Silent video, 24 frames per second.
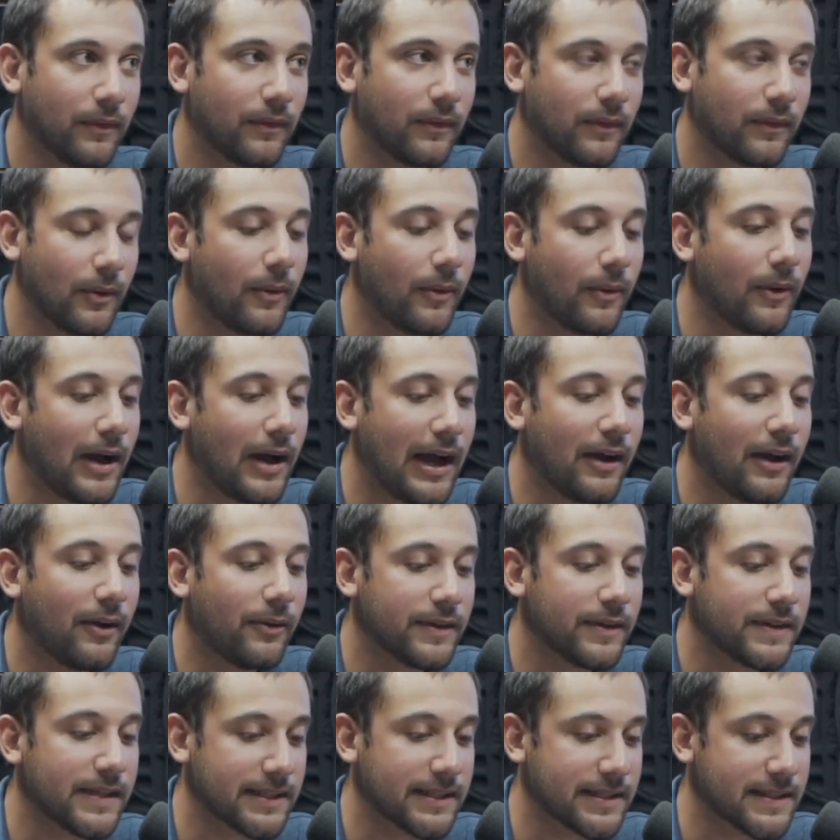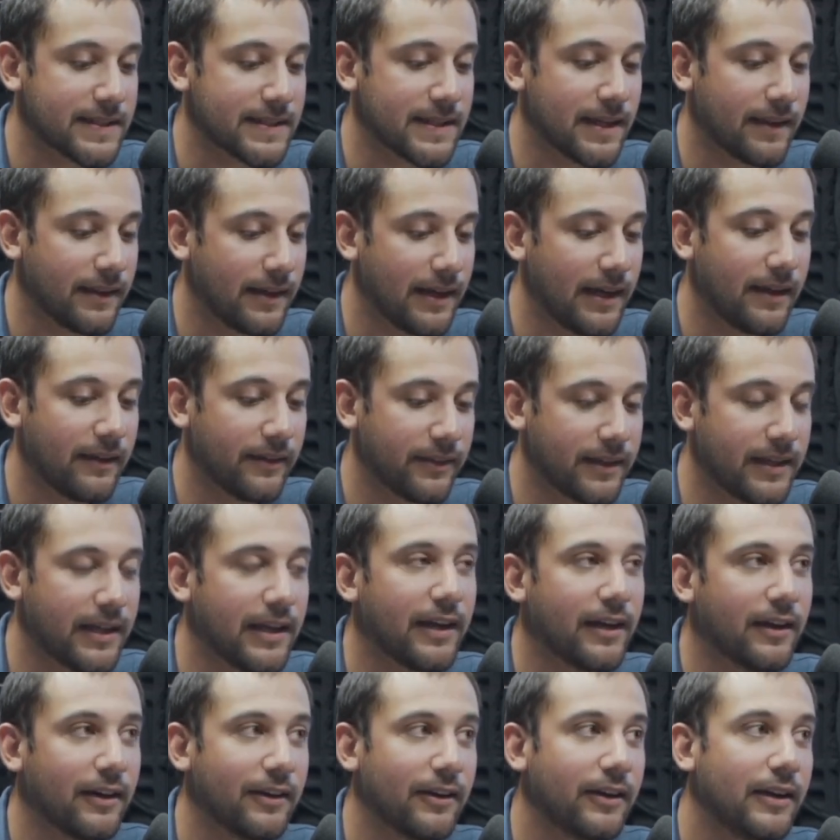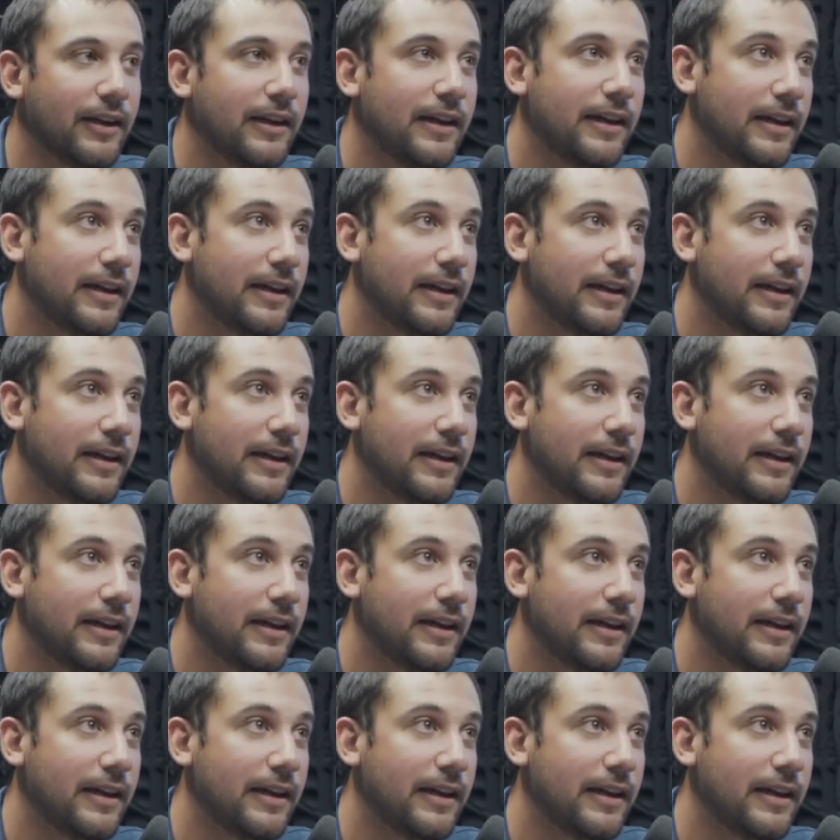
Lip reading: So I always like to say that healthcare,